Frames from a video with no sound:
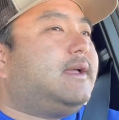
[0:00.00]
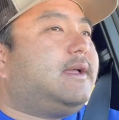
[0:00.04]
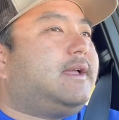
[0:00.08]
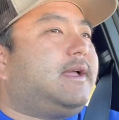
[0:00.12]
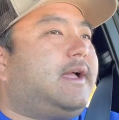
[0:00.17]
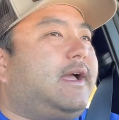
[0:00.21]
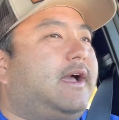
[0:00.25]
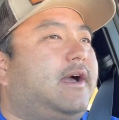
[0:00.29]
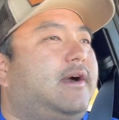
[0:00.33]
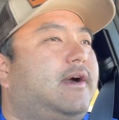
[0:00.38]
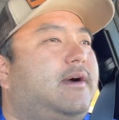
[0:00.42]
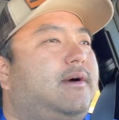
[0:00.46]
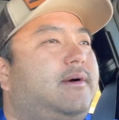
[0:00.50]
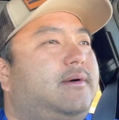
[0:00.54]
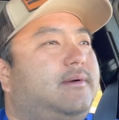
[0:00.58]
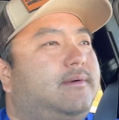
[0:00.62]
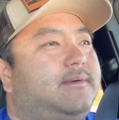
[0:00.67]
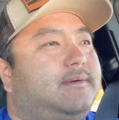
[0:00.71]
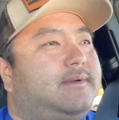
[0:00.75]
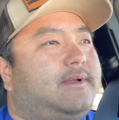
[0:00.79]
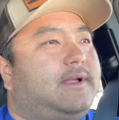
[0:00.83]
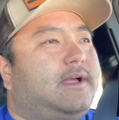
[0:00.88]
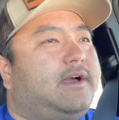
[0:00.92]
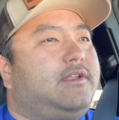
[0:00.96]
how
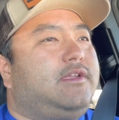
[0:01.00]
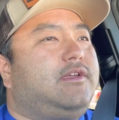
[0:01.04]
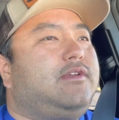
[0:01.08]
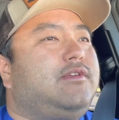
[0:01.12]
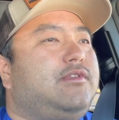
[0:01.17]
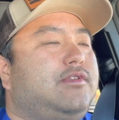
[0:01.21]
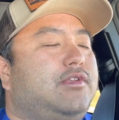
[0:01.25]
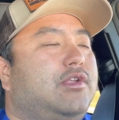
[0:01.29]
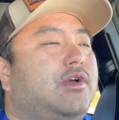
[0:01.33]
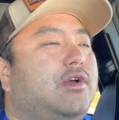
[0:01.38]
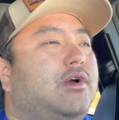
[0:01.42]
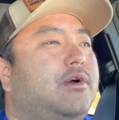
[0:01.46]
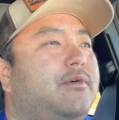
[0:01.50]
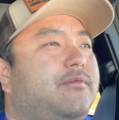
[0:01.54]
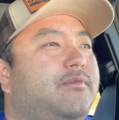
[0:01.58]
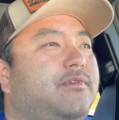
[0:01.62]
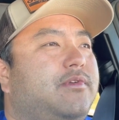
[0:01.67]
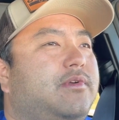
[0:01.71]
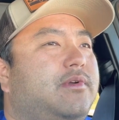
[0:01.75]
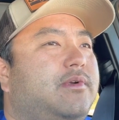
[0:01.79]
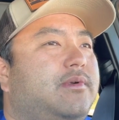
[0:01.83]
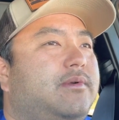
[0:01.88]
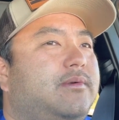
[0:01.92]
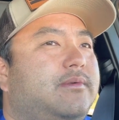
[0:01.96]
do you know if
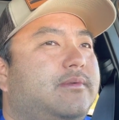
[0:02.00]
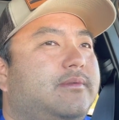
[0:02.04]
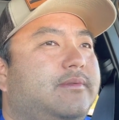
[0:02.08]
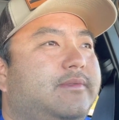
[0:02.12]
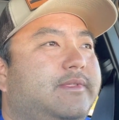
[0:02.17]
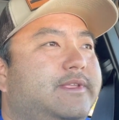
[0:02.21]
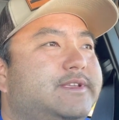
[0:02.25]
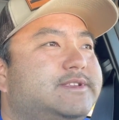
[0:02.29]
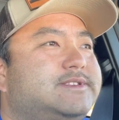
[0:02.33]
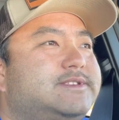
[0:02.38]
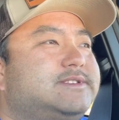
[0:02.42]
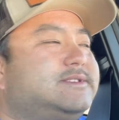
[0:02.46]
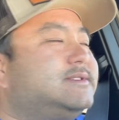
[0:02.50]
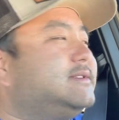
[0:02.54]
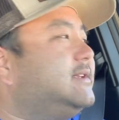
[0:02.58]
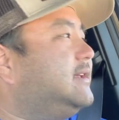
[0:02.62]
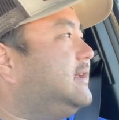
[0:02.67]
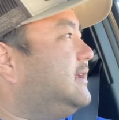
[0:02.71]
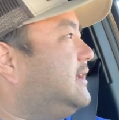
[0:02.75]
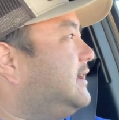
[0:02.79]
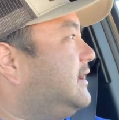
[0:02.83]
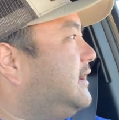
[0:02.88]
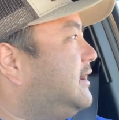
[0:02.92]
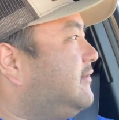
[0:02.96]
you're this
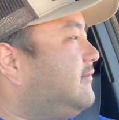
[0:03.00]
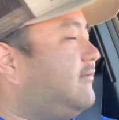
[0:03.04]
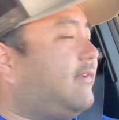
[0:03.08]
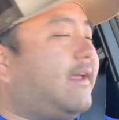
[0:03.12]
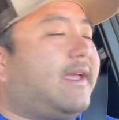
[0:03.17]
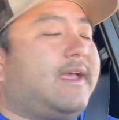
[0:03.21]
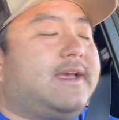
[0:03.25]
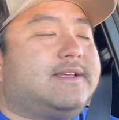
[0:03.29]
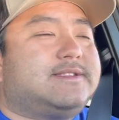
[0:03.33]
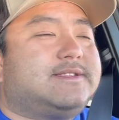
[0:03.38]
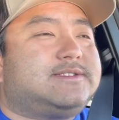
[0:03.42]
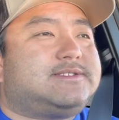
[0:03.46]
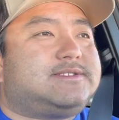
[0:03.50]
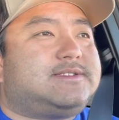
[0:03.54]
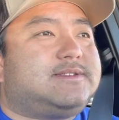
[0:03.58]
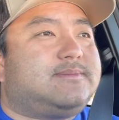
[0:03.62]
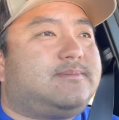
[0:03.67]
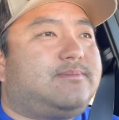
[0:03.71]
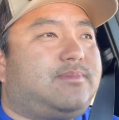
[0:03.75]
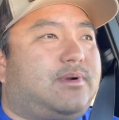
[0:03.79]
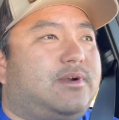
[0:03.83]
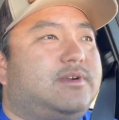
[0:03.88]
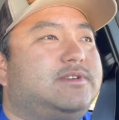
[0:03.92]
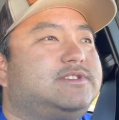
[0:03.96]
advanced
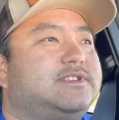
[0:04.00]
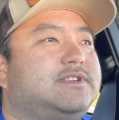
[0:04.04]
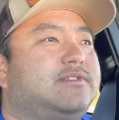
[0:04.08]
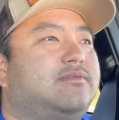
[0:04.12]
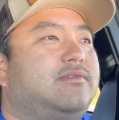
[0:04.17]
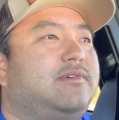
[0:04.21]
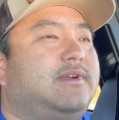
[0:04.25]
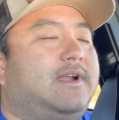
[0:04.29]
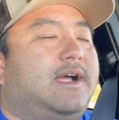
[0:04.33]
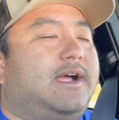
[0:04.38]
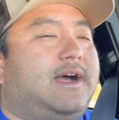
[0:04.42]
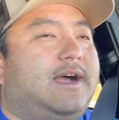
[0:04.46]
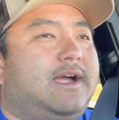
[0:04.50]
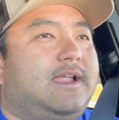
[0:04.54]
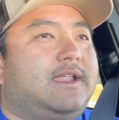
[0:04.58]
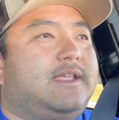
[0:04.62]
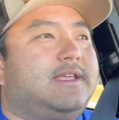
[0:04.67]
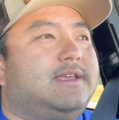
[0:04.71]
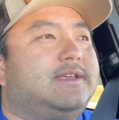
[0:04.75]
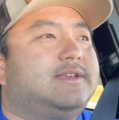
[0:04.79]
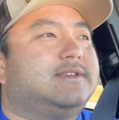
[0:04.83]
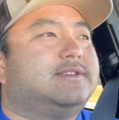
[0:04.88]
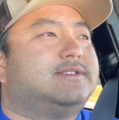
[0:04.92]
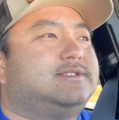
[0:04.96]
person or not
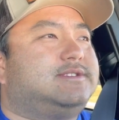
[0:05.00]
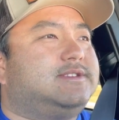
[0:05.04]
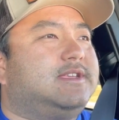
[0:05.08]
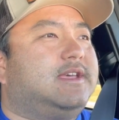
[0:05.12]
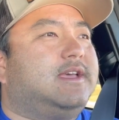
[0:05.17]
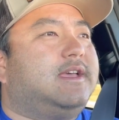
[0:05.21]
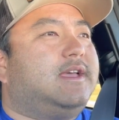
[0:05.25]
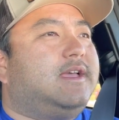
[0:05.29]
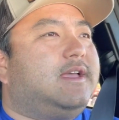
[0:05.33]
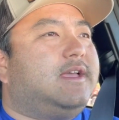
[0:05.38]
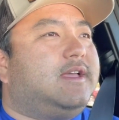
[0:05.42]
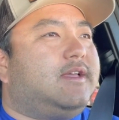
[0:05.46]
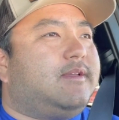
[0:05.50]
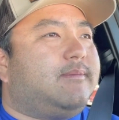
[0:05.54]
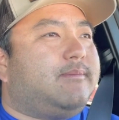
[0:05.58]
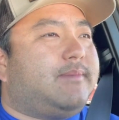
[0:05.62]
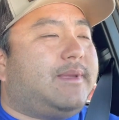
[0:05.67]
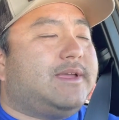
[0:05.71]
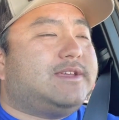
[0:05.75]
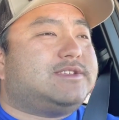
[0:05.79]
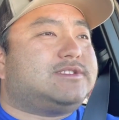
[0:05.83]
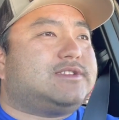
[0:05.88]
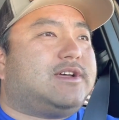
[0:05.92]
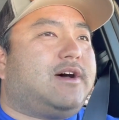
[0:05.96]
is
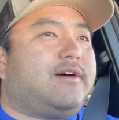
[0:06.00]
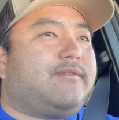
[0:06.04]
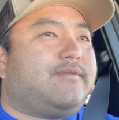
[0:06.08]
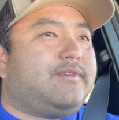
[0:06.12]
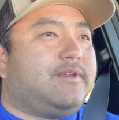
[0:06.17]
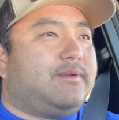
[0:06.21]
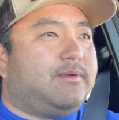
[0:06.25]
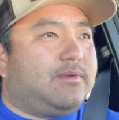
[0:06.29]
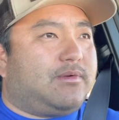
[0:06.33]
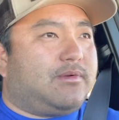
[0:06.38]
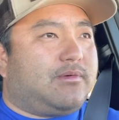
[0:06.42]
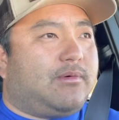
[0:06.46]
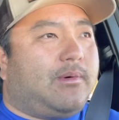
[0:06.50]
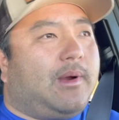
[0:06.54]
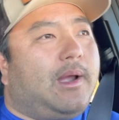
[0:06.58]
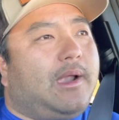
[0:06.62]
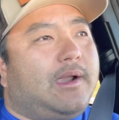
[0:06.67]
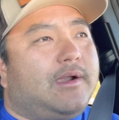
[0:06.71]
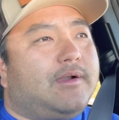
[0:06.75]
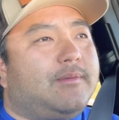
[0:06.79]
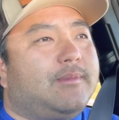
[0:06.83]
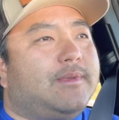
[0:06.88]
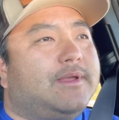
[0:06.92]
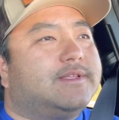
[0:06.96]
based off the
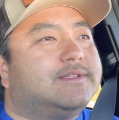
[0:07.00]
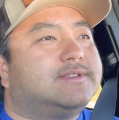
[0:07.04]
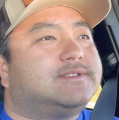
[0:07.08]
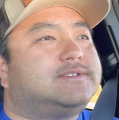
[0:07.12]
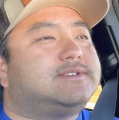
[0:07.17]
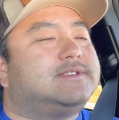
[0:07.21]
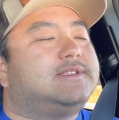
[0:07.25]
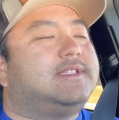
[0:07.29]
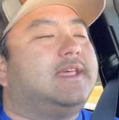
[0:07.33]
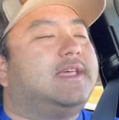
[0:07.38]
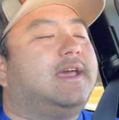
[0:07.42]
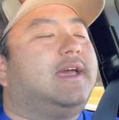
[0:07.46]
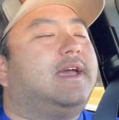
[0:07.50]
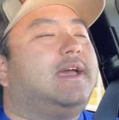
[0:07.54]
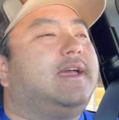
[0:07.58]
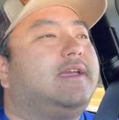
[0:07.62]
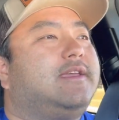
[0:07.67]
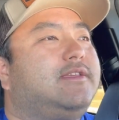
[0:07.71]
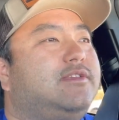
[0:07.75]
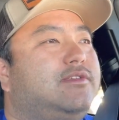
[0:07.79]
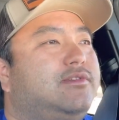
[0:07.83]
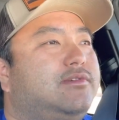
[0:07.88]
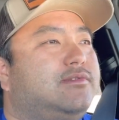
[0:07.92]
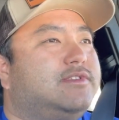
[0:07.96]
requirements that
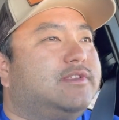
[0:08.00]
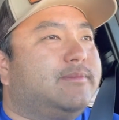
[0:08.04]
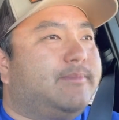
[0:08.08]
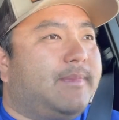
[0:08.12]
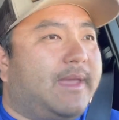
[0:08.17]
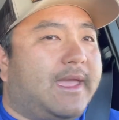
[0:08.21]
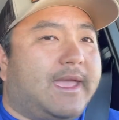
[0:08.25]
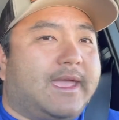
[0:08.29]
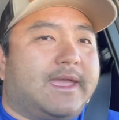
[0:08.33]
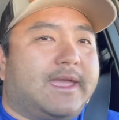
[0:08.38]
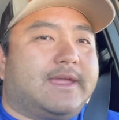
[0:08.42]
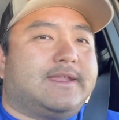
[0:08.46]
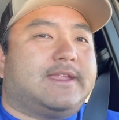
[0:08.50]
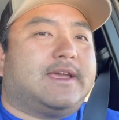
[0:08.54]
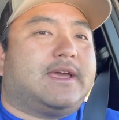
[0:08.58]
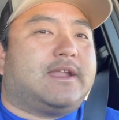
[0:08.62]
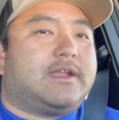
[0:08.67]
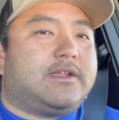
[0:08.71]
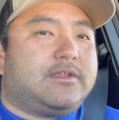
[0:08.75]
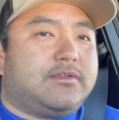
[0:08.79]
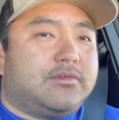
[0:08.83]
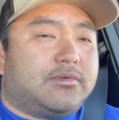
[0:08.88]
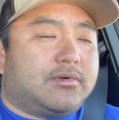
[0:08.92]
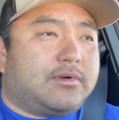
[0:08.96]
you demand out
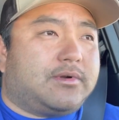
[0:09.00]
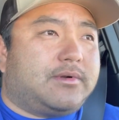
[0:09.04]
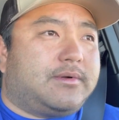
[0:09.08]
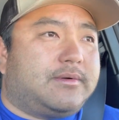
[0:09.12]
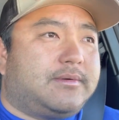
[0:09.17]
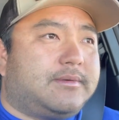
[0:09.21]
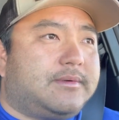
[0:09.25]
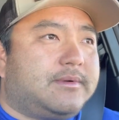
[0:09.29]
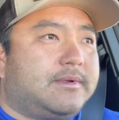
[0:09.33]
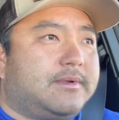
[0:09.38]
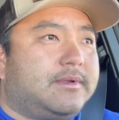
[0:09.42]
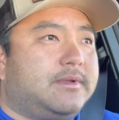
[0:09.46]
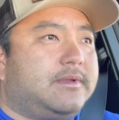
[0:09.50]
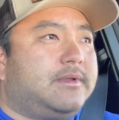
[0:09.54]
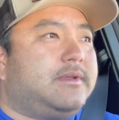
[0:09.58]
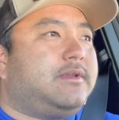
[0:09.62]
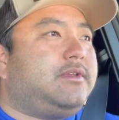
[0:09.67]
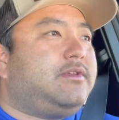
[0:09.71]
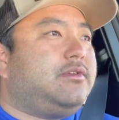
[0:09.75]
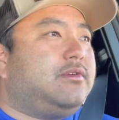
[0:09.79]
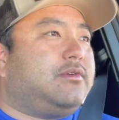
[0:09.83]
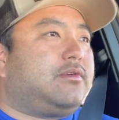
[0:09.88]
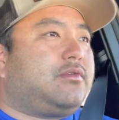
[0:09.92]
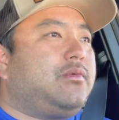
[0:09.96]
of your
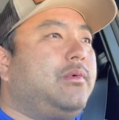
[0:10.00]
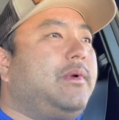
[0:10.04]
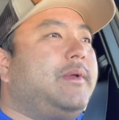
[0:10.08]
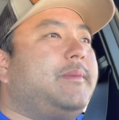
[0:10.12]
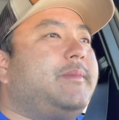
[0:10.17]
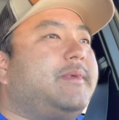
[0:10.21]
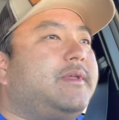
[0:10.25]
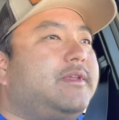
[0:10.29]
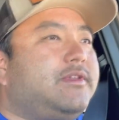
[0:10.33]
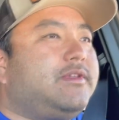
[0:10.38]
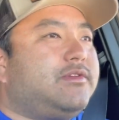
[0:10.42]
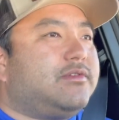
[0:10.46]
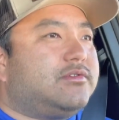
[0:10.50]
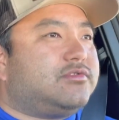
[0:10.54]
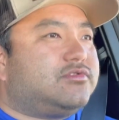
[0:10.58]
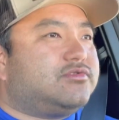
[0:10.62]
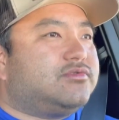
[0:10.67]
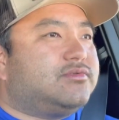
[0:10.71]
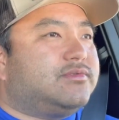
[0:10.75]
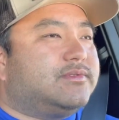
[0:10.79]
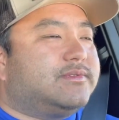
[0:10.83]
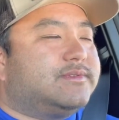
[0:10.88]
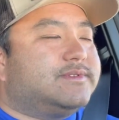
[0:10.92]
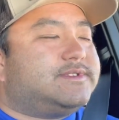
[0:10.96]
equipment, your
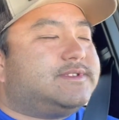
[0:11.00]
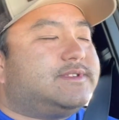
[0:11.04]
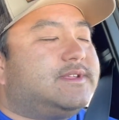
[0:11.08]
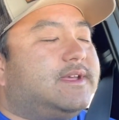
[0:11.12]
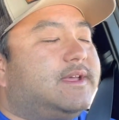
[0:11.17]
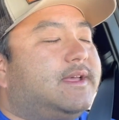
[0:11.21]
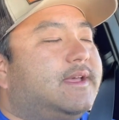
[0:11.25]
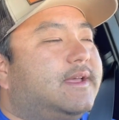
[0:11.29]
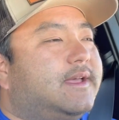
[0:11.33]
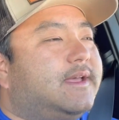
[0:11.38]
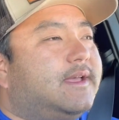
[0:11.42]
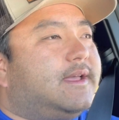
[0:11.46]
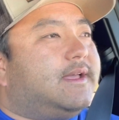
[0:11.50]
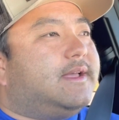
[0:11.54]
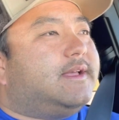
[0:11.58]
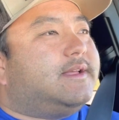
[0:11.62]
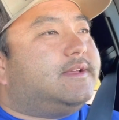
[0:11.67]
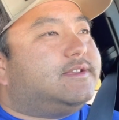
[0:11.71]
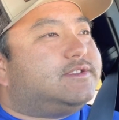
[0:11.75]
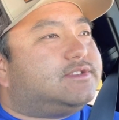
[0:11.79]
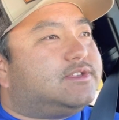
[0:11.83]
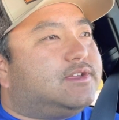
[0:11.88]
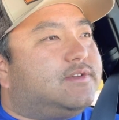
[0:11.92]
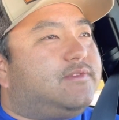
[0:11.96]
tools.
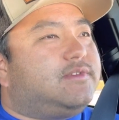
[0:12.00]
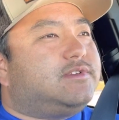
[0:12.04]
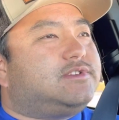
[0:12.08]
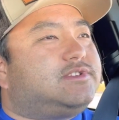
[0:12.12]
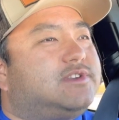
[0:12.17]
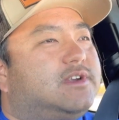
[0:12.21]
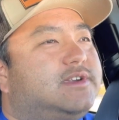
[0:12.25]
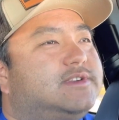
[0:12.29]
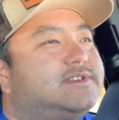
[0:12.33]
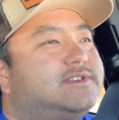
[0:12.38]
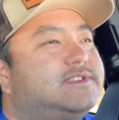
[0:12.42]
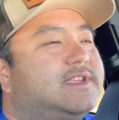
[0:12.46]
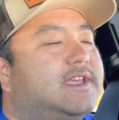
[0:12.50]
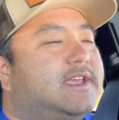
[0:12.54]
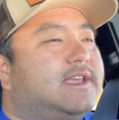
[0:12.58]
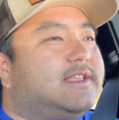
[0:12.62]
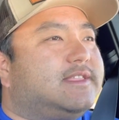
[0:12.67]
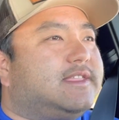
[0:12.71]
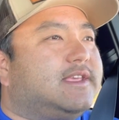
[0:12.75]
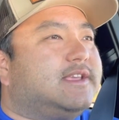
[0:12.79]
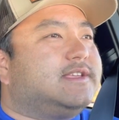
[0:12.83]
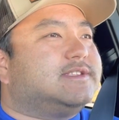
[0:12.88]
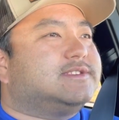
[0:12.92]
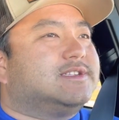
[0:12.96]
So if you start saying
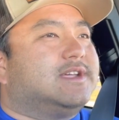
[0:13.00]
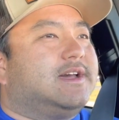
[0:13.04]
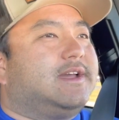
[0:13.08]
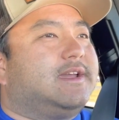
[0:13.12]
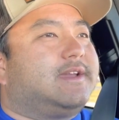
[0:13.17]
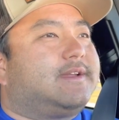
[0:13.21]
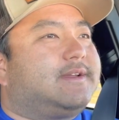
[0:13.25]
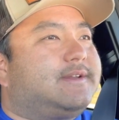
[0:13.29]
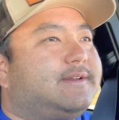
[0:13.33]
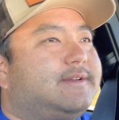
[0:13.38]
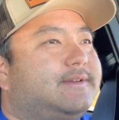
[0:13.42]
things like